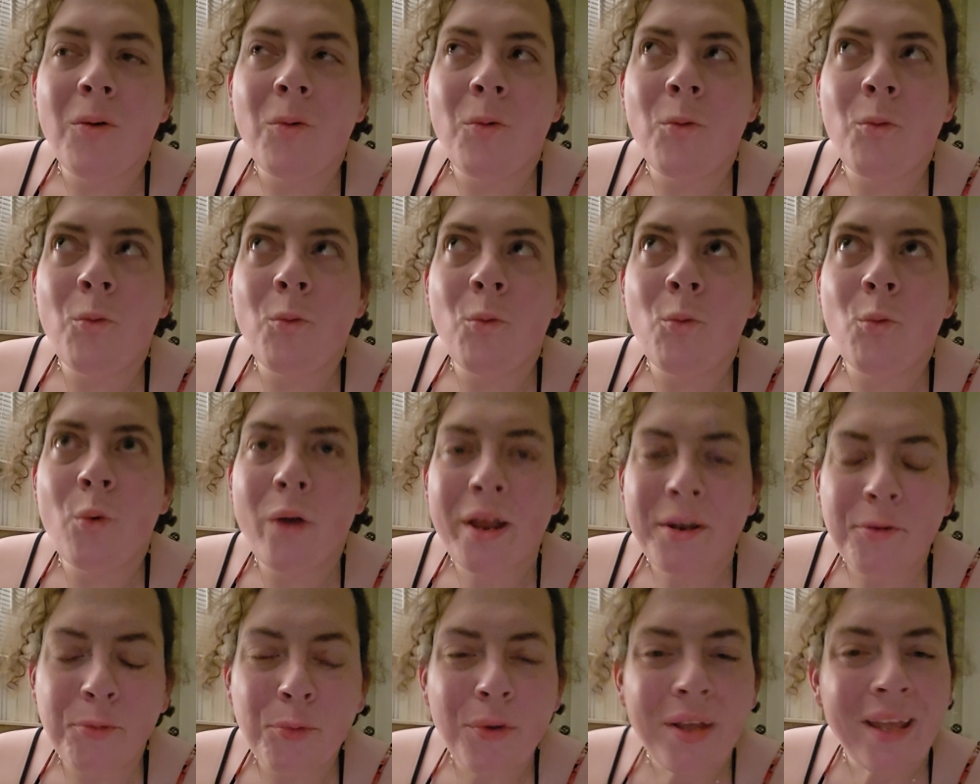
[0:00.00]

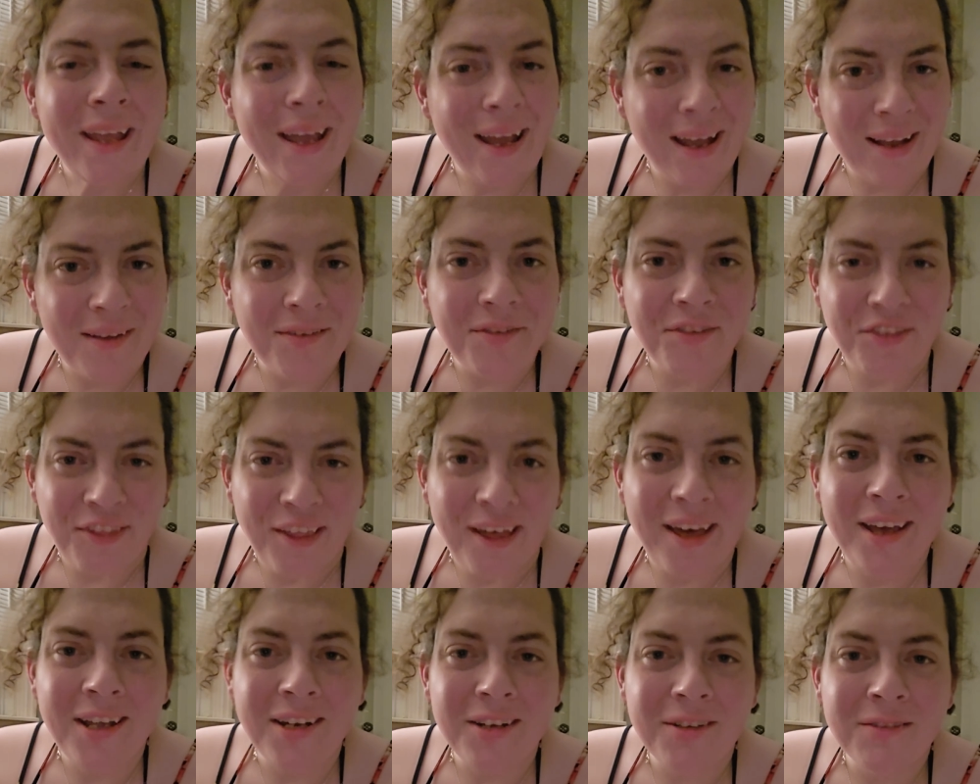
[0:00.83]
When we asked
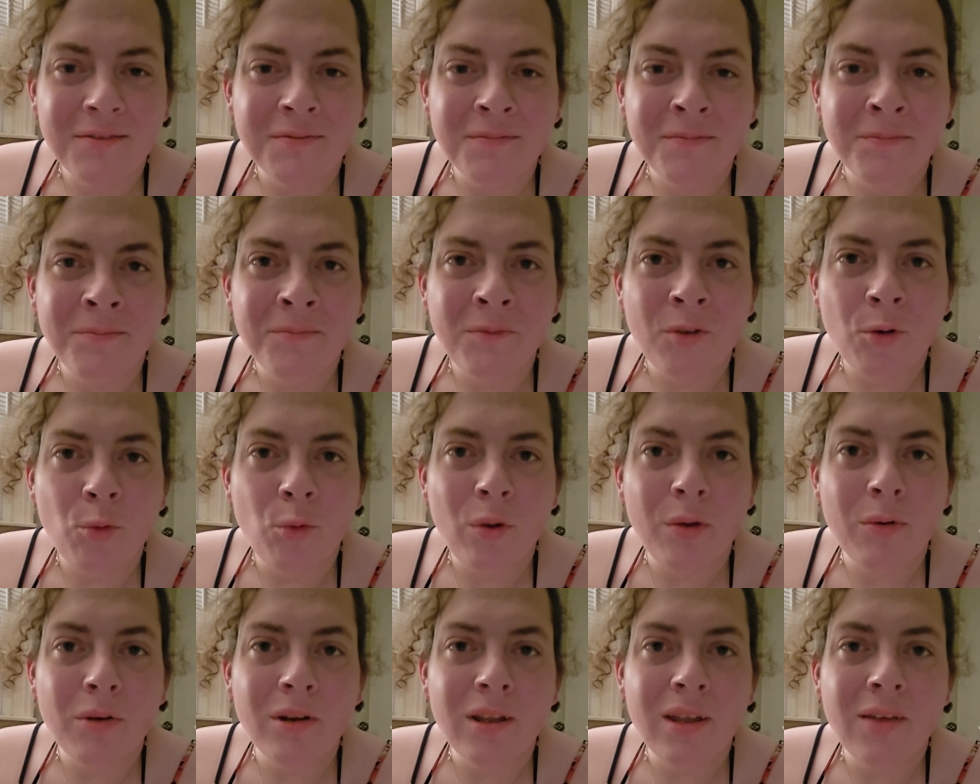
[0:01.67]
that,
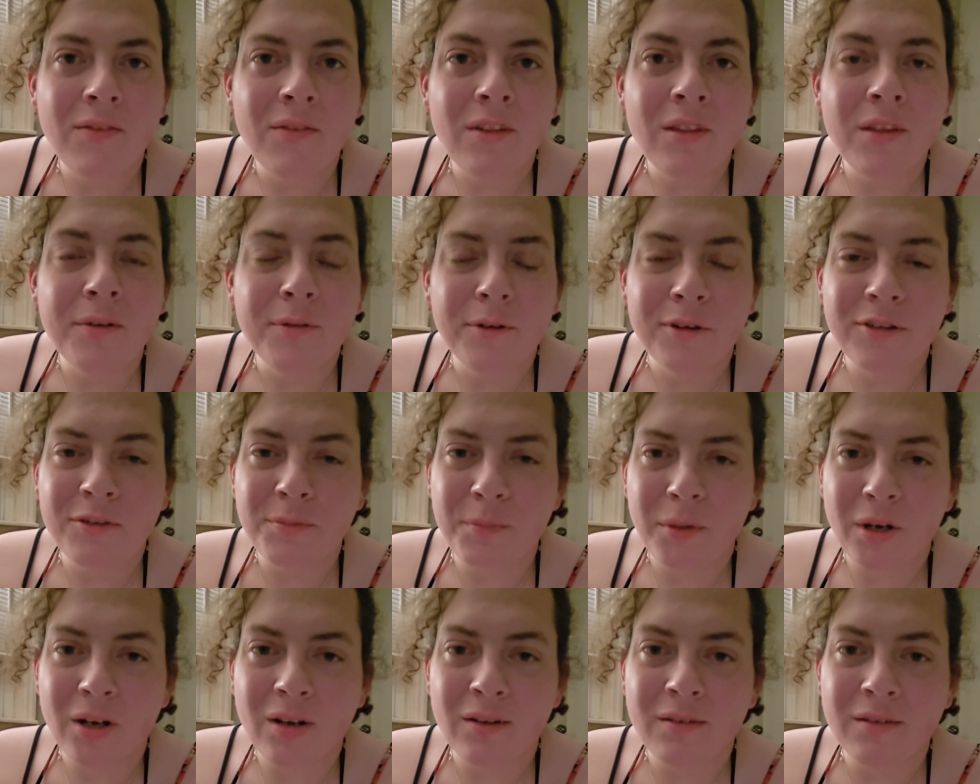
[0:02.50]
we were given the
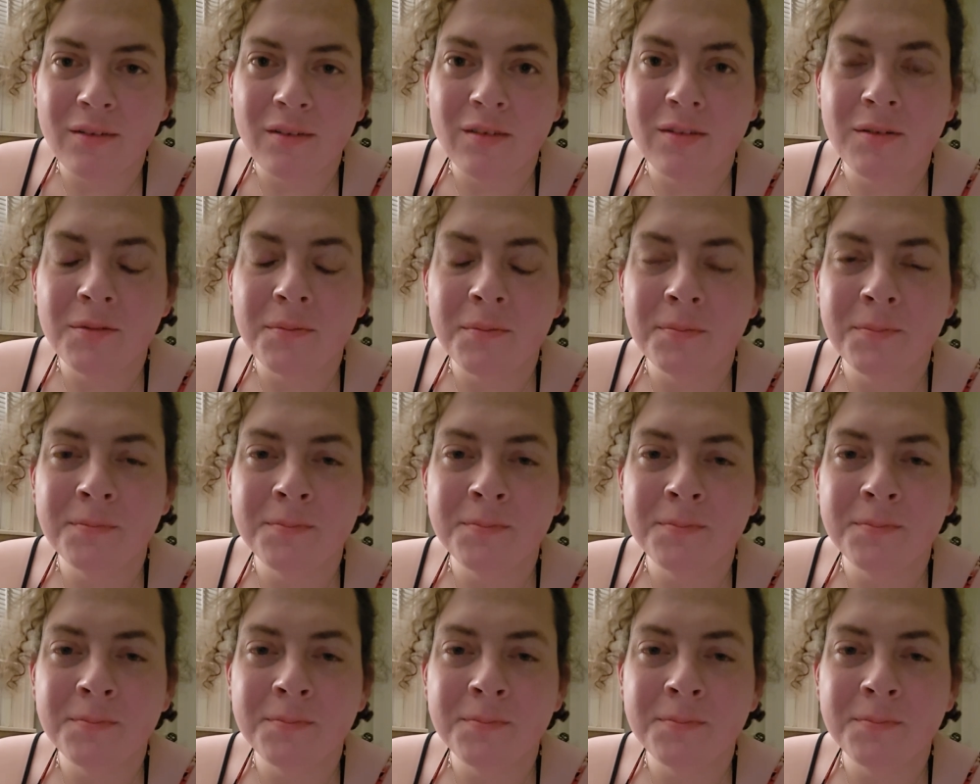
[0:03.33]
response,